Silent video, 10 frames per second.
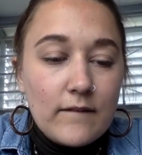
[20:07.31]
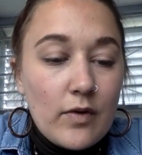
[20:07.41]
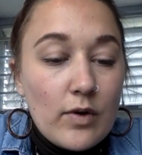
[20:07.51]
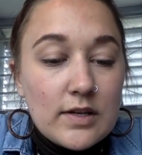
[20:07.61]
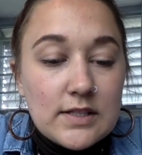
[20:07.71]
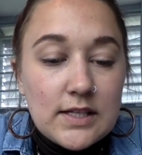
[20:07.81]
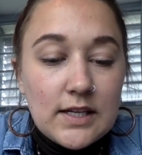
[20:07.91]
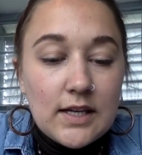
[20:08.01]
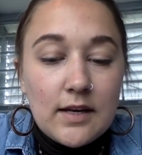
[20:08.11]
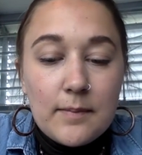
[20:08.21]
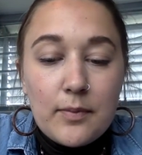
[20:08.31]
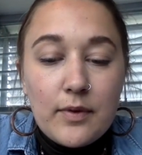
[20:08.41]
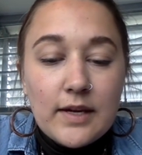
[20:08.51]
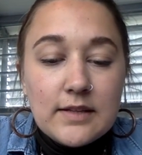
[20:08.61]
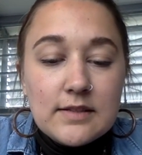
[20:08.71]
14
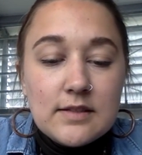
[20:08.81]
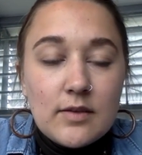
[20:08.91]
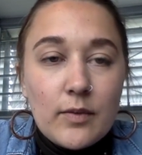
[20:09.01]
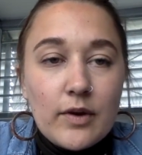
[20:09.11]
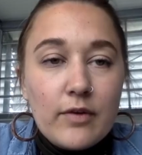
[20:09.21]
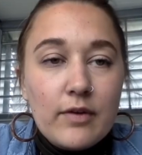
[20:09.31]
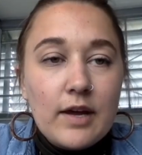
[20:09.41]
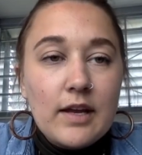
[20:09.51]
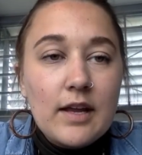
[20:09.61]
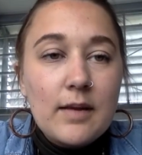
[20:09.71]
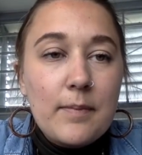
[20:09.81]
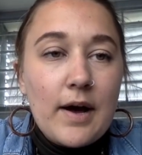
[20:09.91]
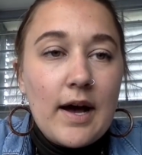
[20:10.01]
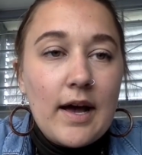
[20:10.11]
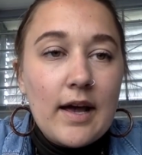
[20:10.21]
points were created
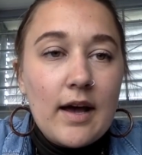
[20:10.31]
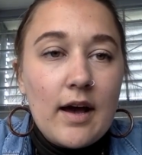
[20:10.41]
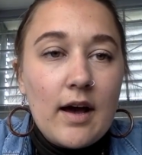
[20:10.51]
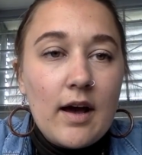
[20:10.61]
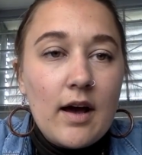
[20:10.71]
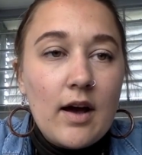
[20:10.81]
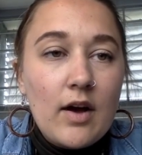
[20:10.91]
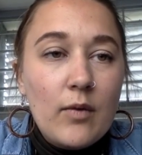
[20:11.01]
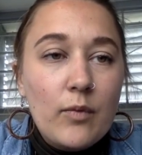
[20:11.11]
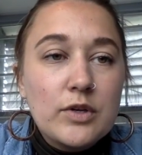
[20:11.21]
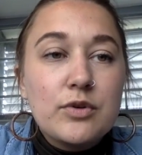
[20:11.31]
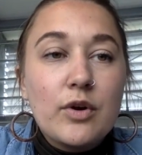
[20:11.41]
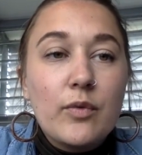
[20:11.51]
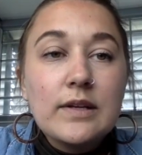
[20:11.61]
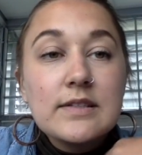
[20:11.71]
by
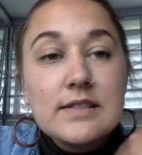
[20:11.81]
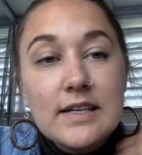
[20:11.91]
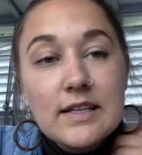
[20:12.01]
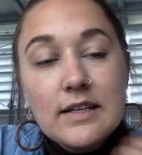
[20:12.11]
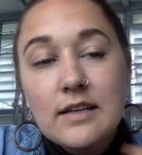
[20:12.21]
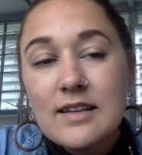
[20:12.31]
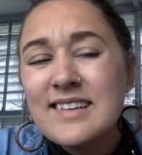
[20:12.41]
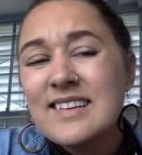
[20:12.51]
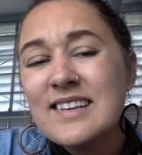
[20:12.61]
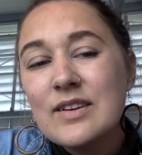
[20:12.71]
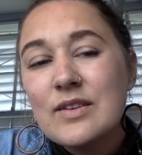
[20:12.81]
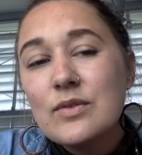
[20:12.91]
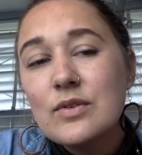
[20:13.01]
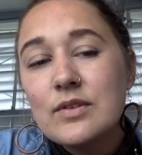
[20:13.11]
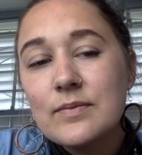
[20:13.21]
Woodrow Wilson.
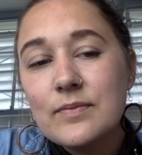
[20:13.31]
Ooh.